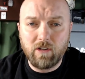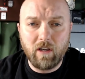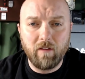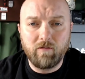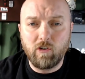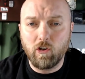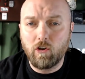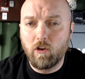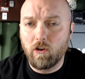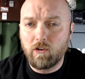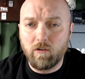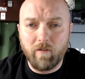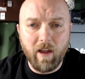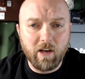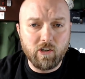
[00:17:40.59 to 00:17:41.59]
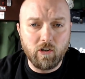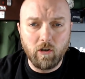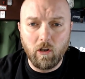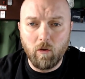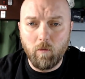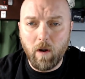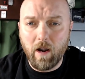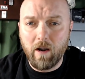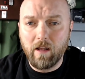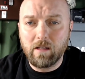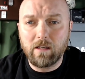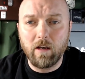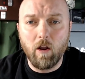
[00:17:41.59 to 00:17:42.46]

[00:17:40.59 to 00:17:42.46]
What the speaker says: gives you good directional awareness,